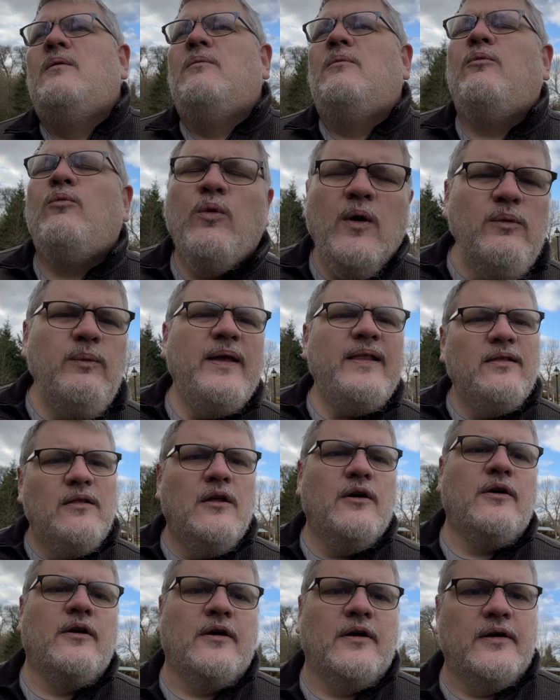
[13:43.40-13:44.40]
What do we
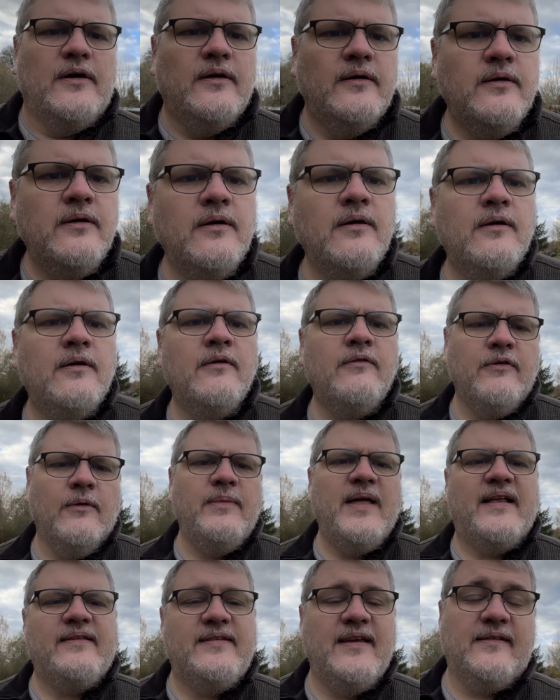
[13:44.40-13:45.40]
learn from
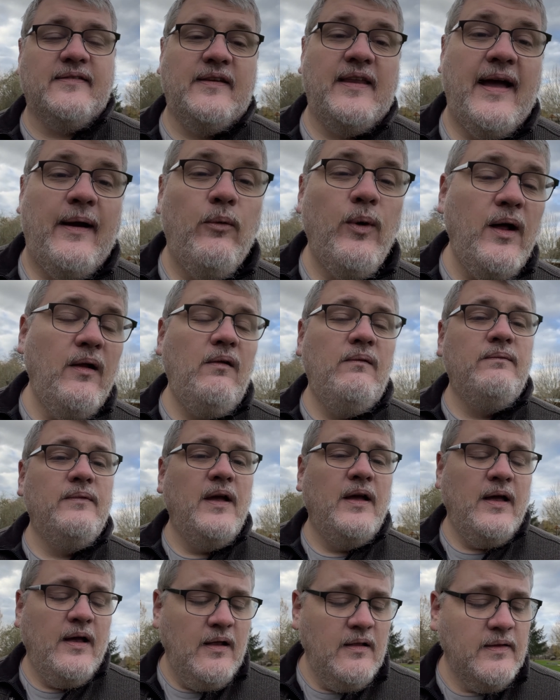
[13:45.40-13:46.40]
that sixth day? Well,
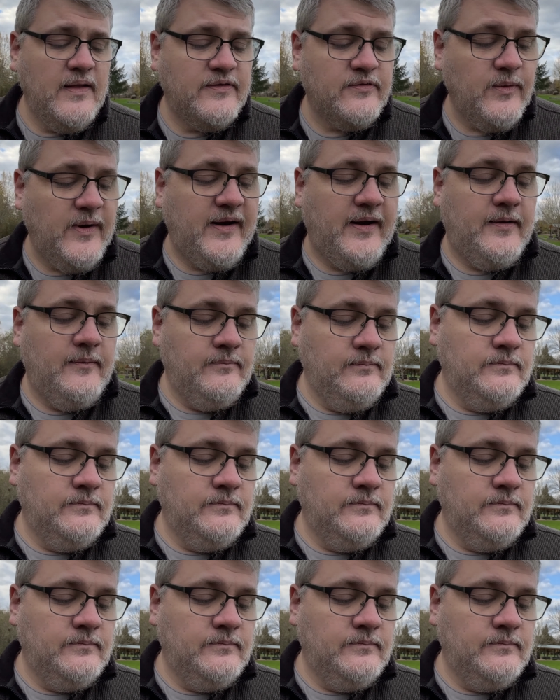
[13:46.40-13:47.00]
let's read it.